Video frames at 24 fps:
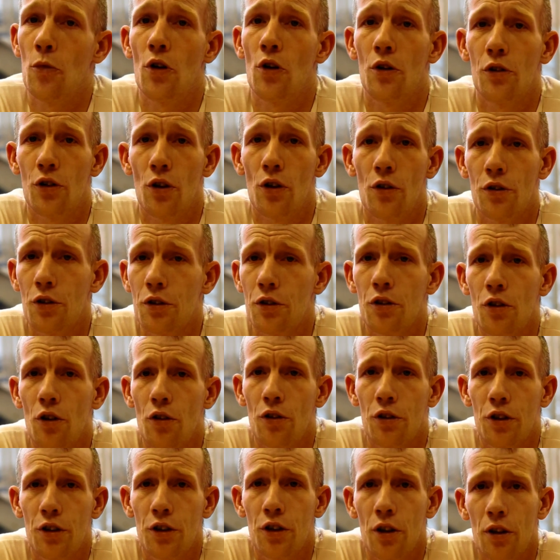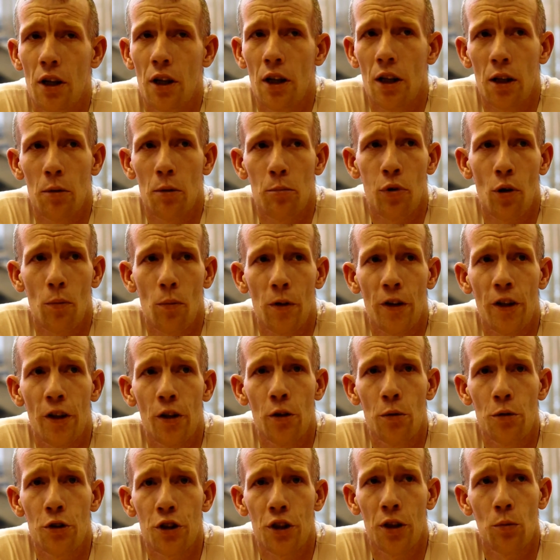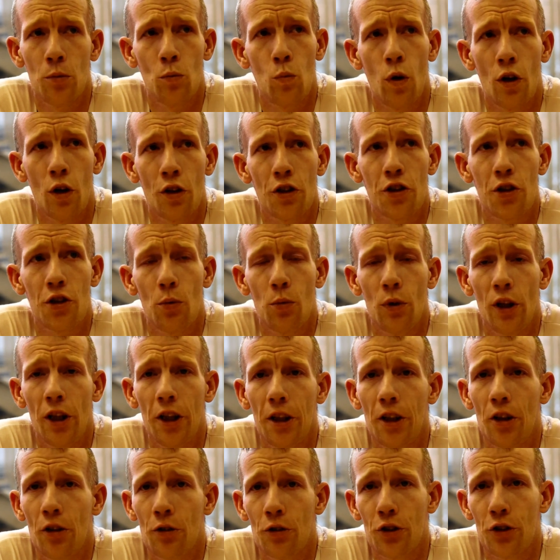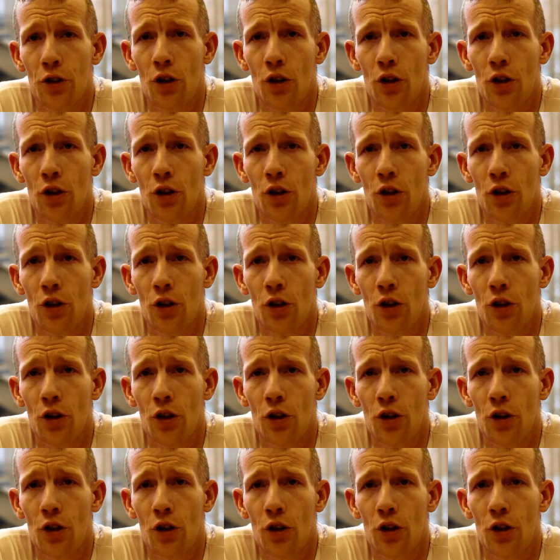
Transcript: Not probably using once a week on